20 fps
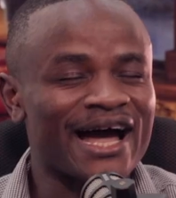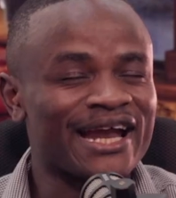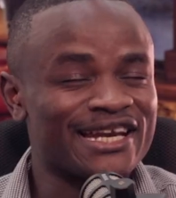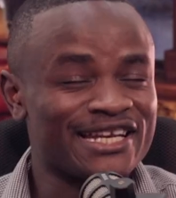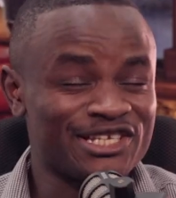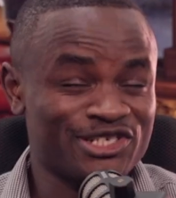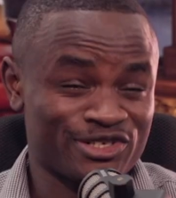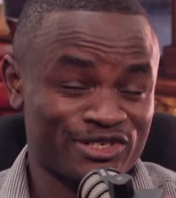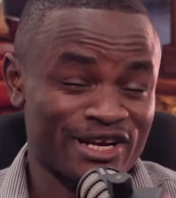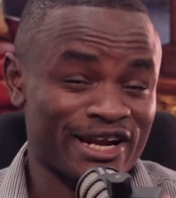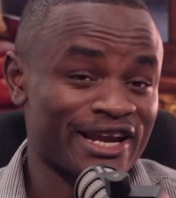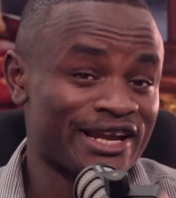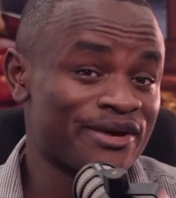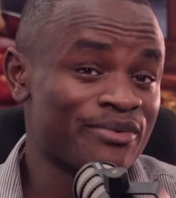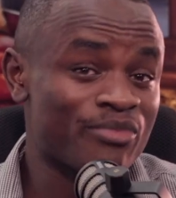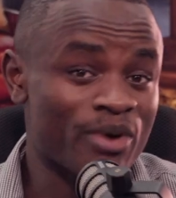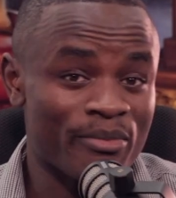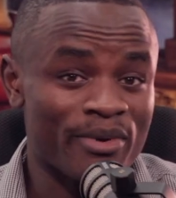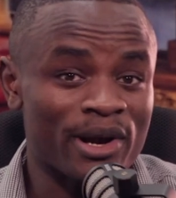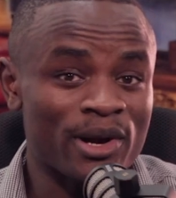Additionally,
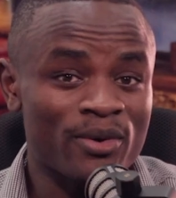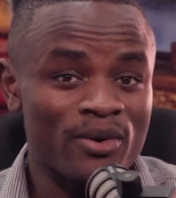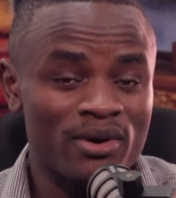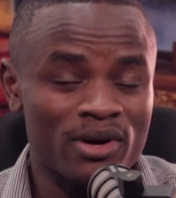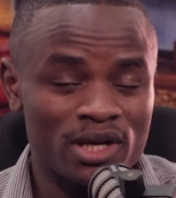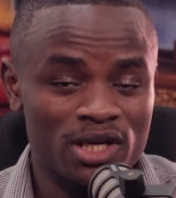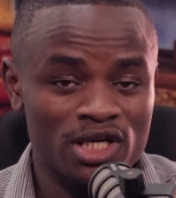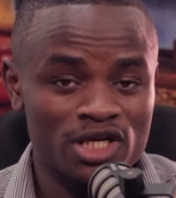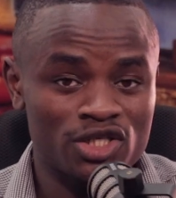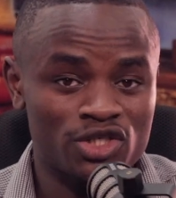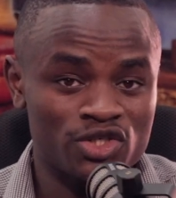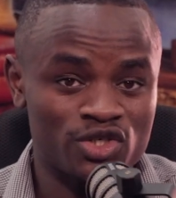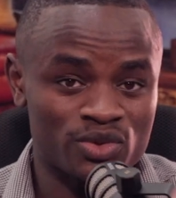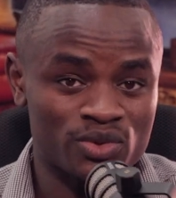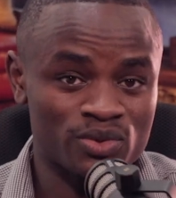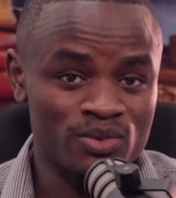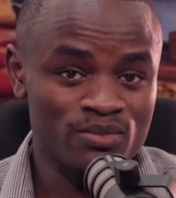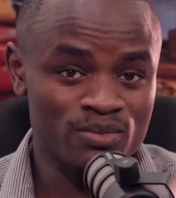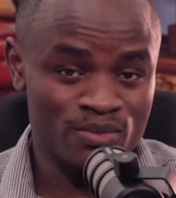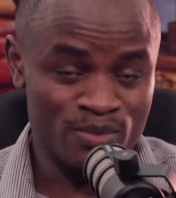we will look
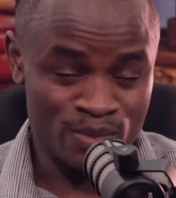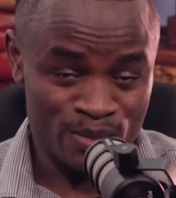into